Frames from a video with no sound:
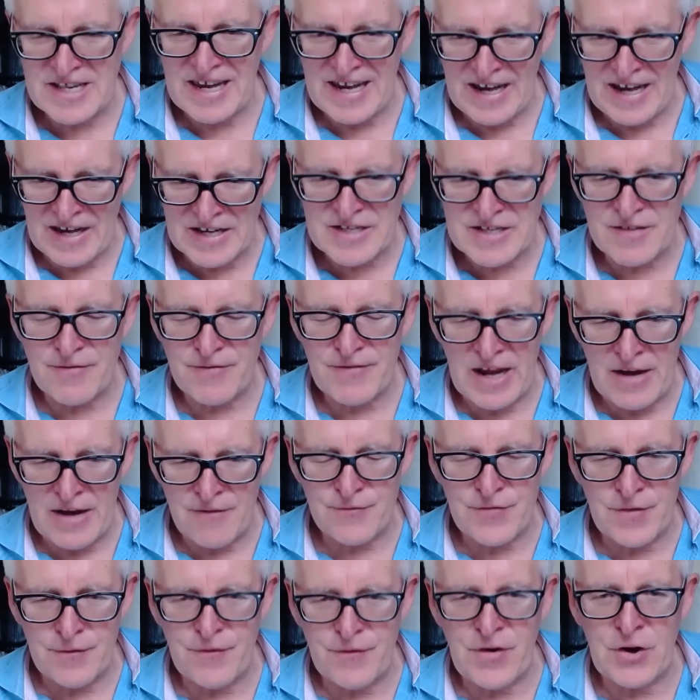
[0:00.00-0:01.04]
that is,
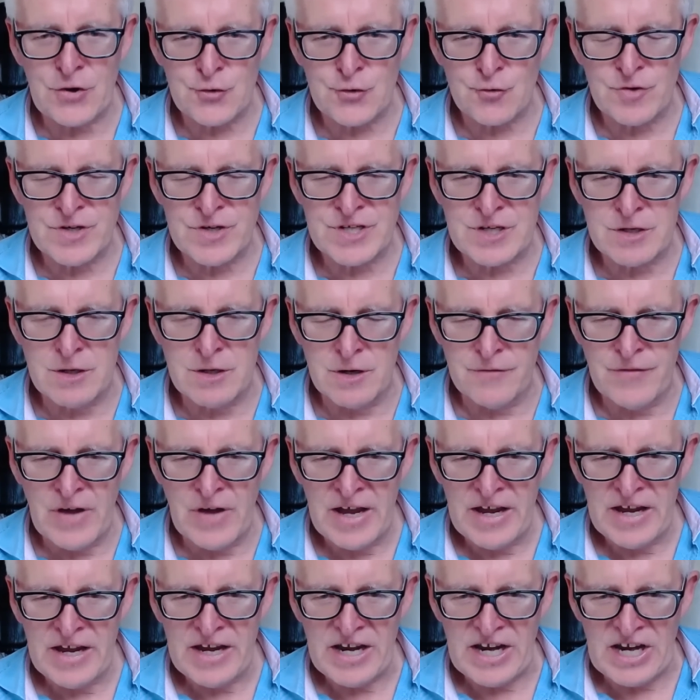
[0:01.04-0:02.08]
if the Federal Reserve
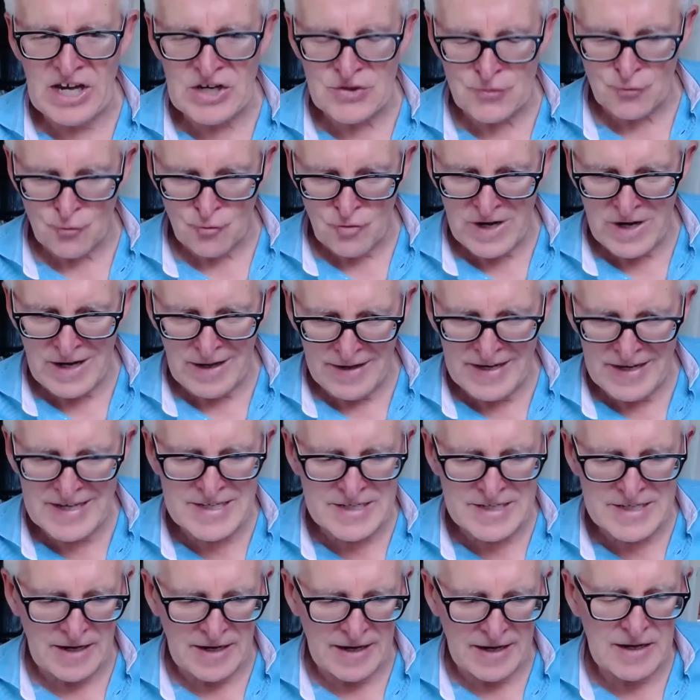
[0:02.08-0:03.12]
is
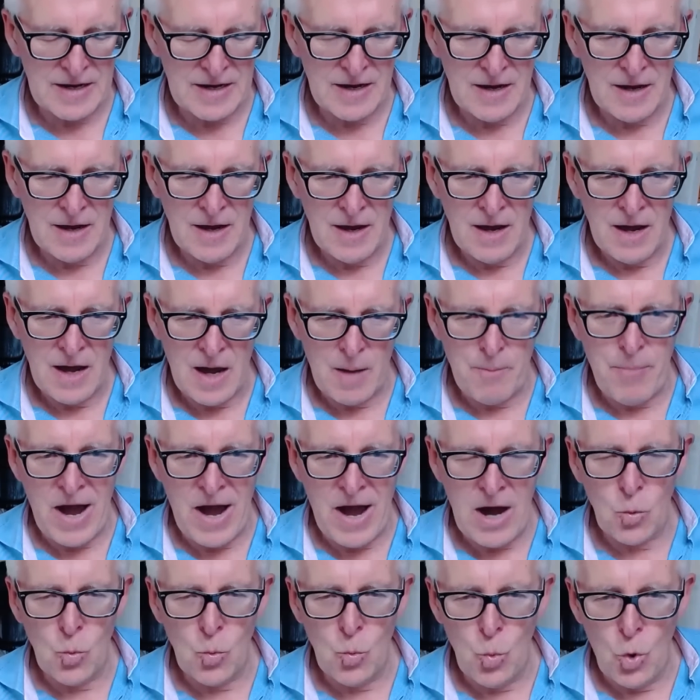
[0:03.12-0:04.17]
realistic
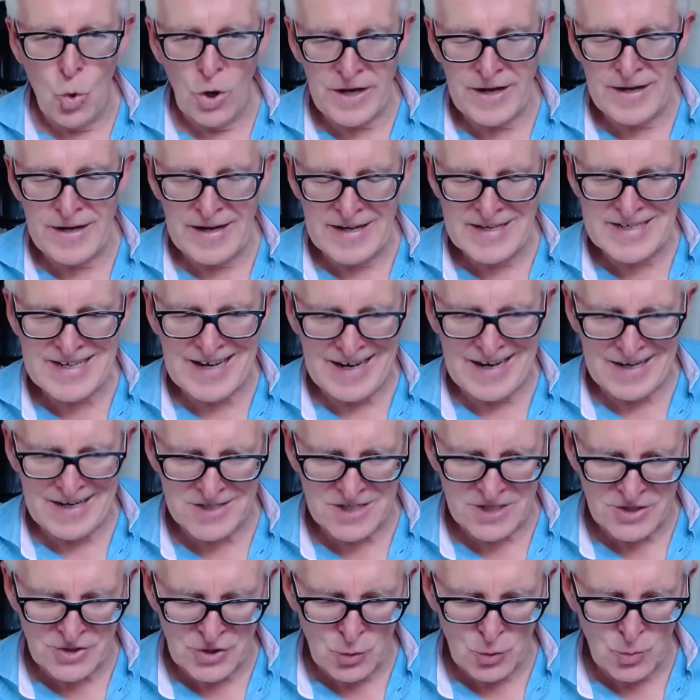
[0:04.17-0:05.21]
about what it
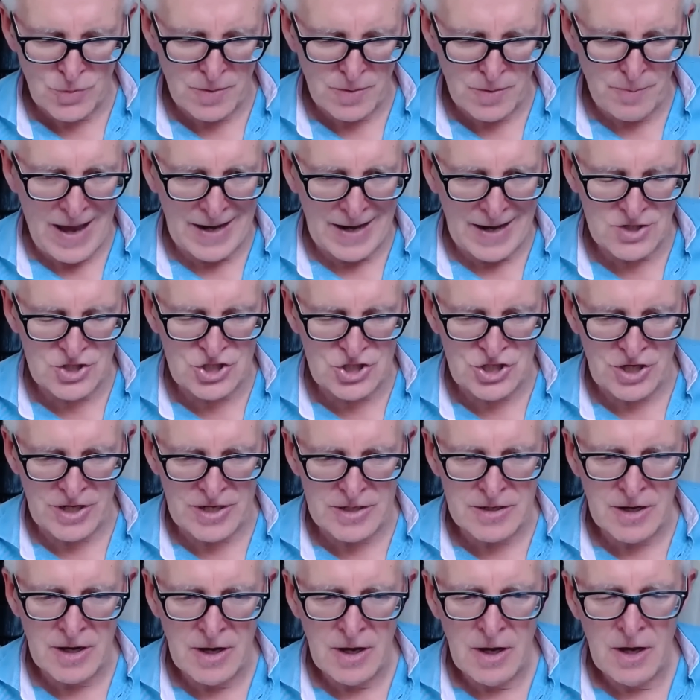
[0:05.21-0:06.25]
intends to do with the balance
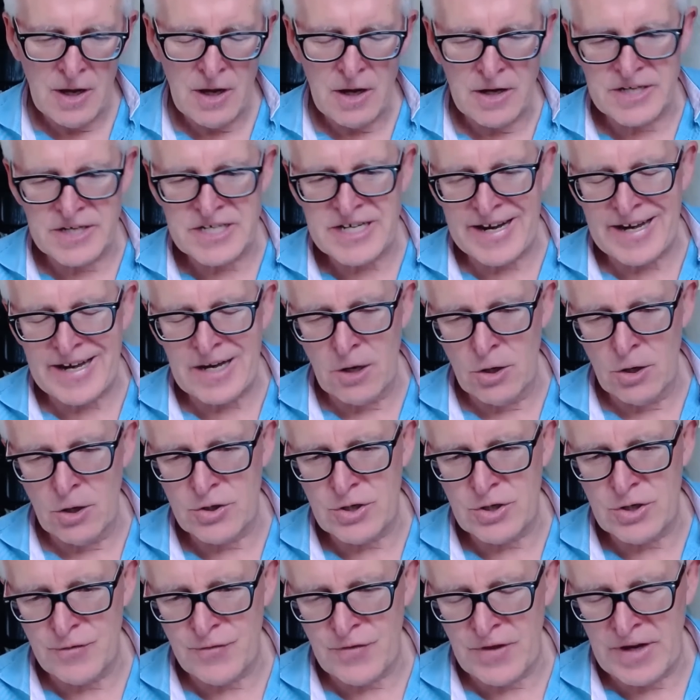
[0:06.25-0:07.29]
sheet and take a
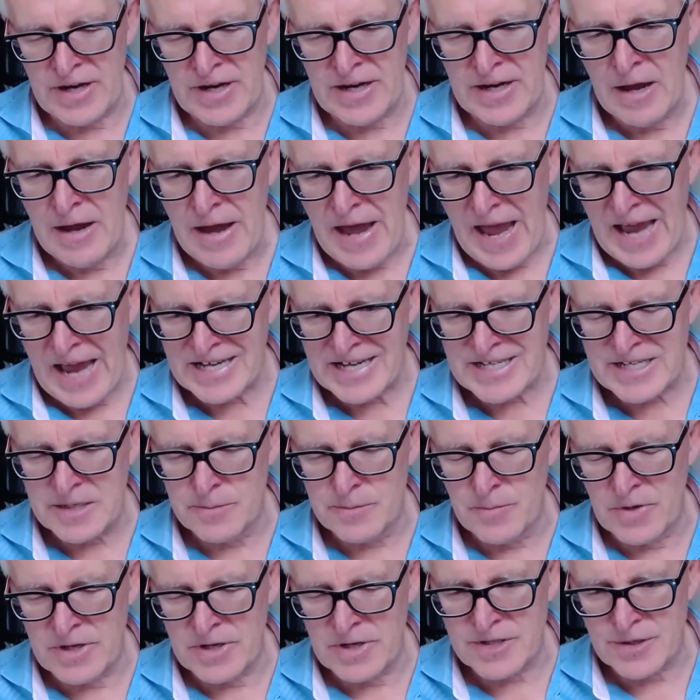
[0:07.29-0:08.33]
look at the
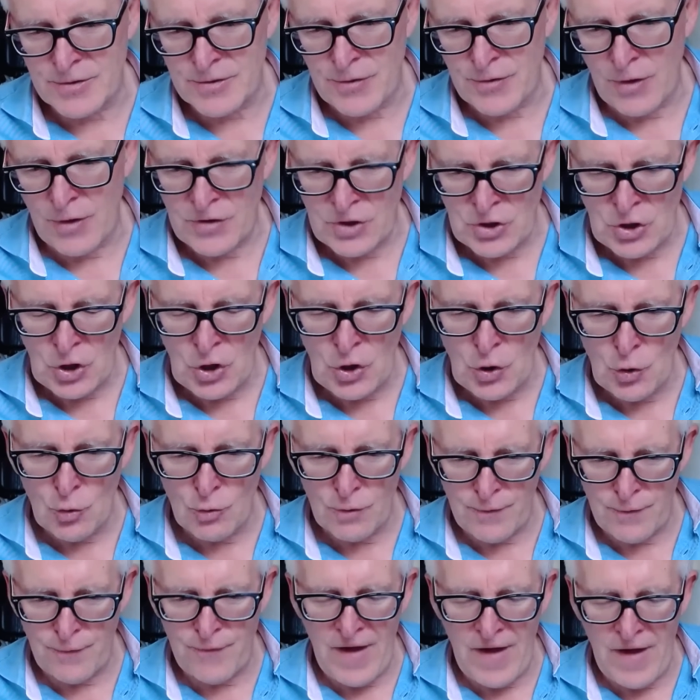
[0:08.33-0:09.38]
estimates that the New
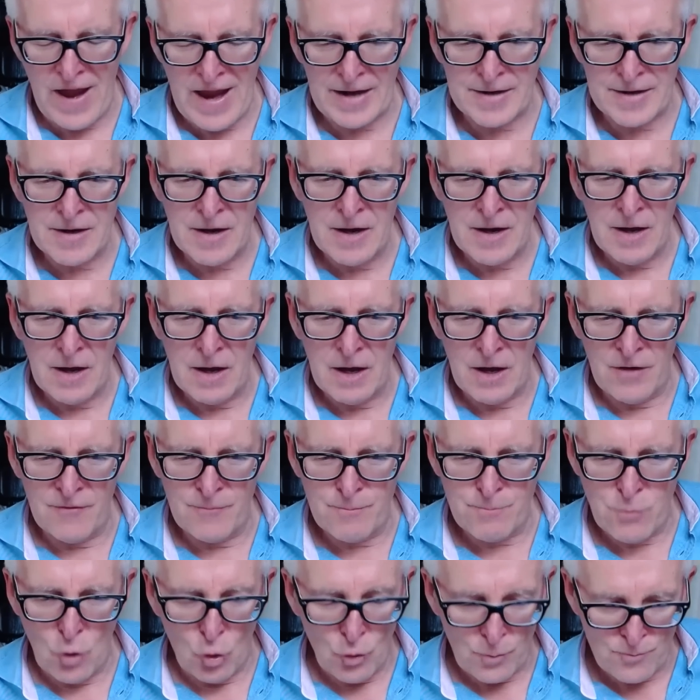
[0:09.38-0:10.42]
York Fed
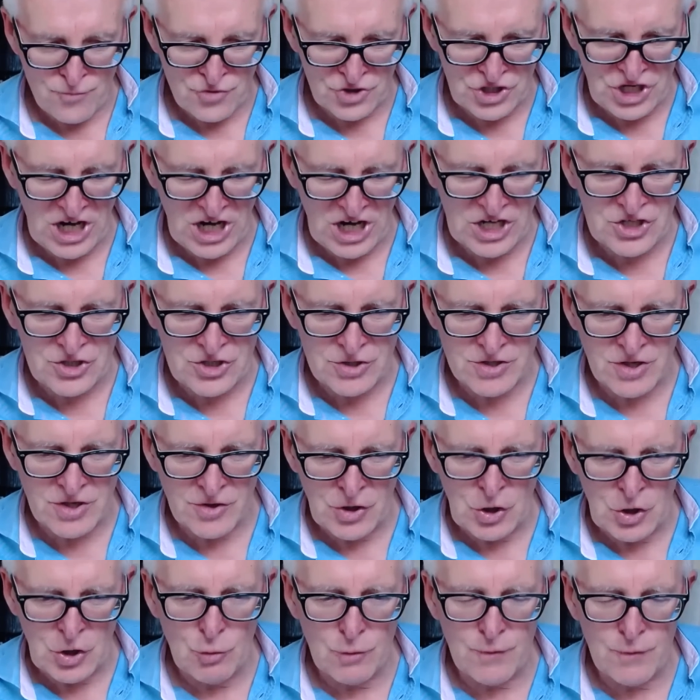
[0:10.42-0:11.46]
have or projections the
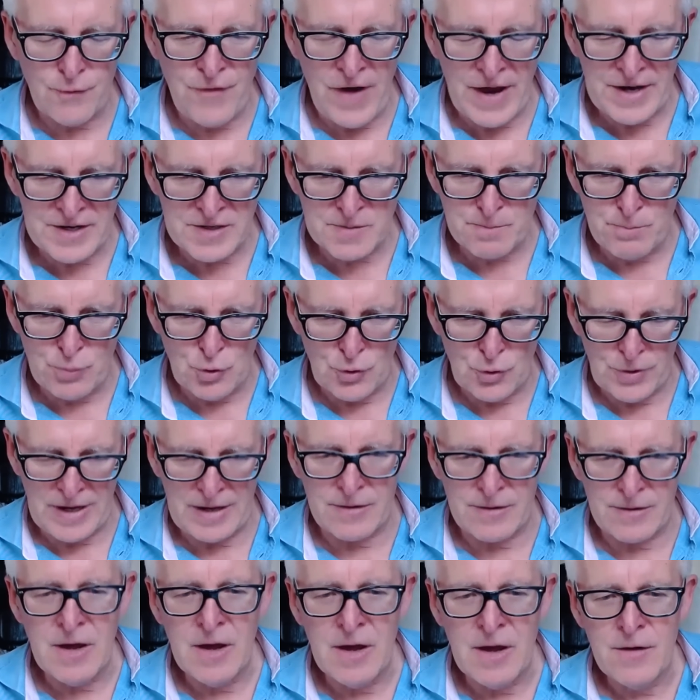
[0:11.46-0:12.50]
New York Fed has put
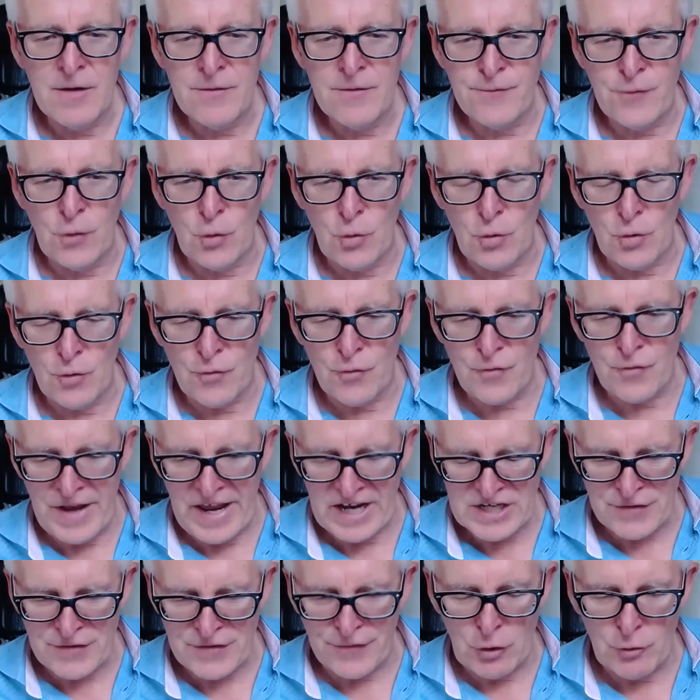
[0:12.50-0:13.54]
in for the
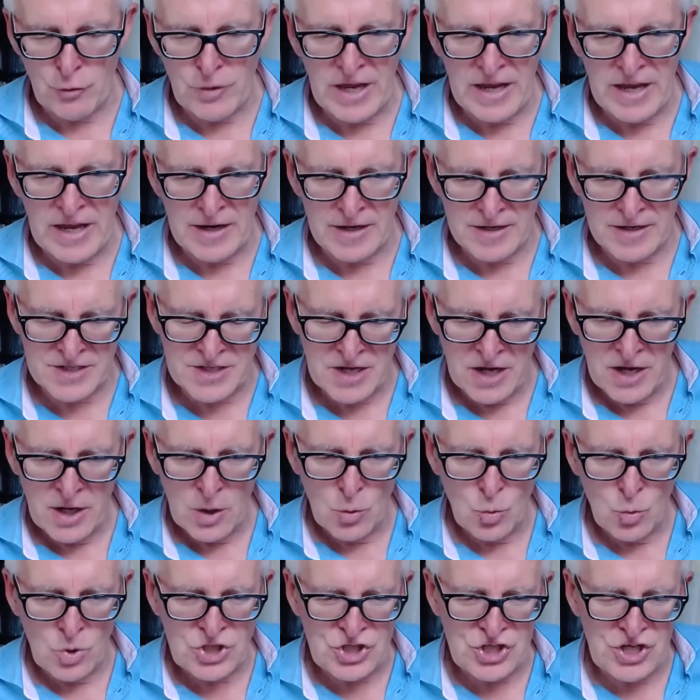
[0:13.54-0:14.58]
next few years,
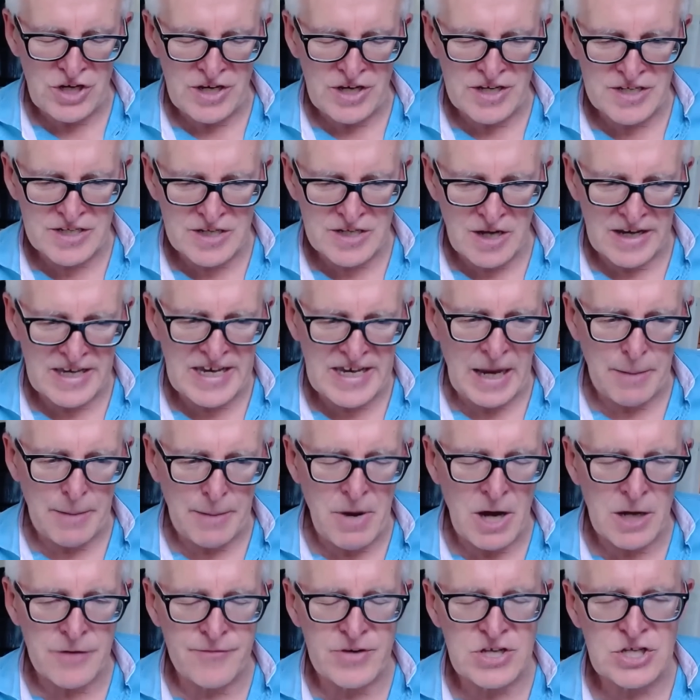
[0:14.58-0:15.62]
which is uh, came
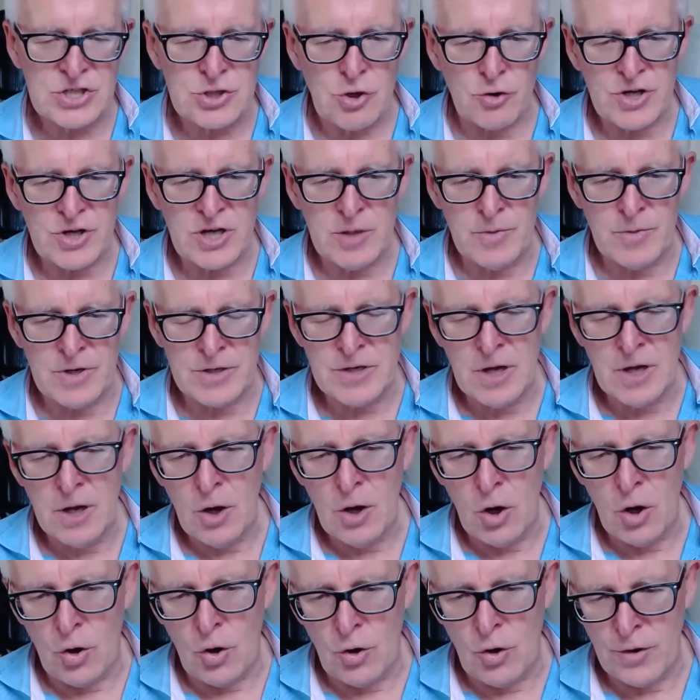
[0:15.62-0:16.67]
out of its document
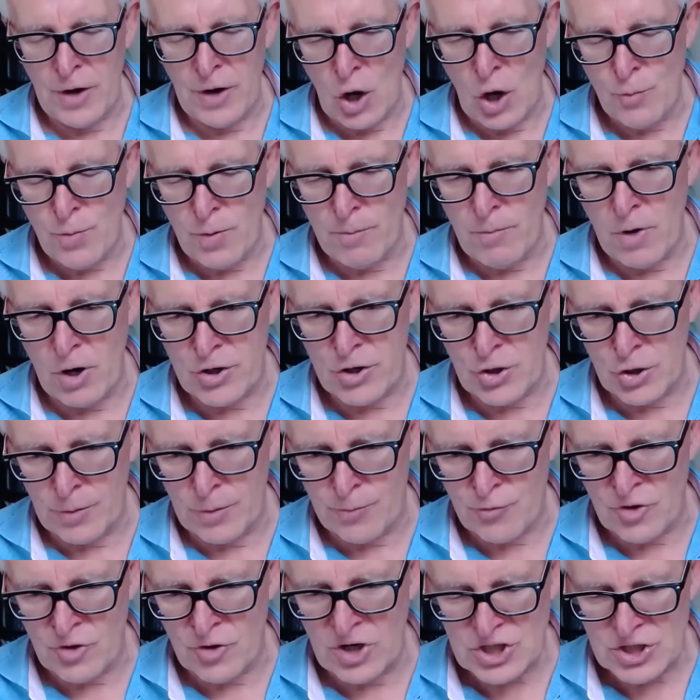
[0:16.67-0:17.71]
on open market
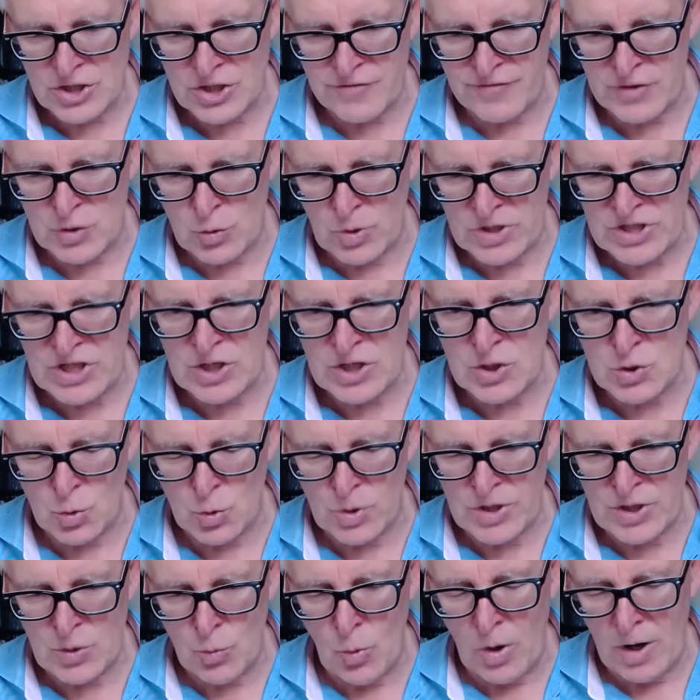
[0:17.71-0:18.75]
operations for
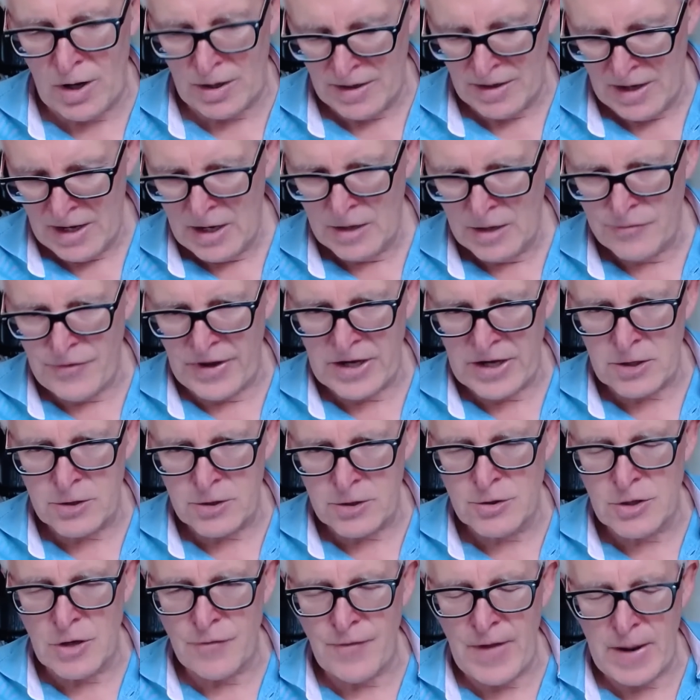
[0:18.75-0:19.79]
2021. They
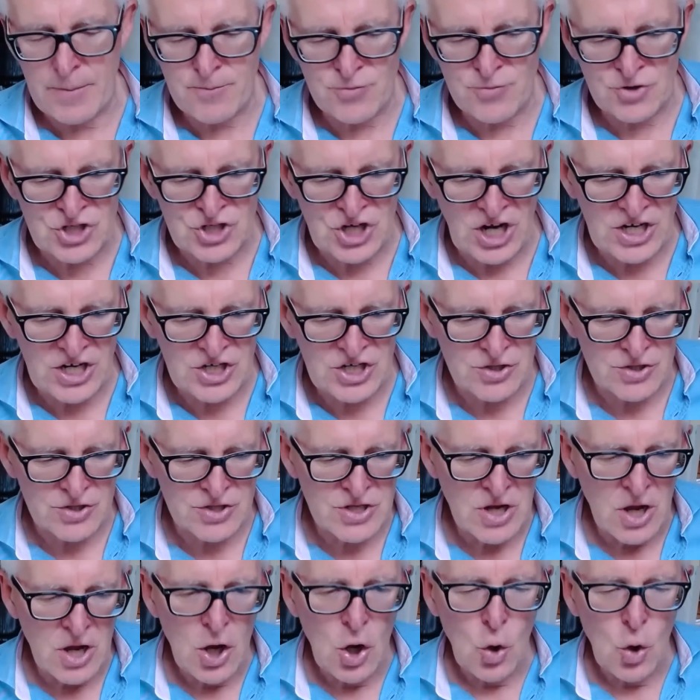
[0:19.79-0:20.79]
included in that projections.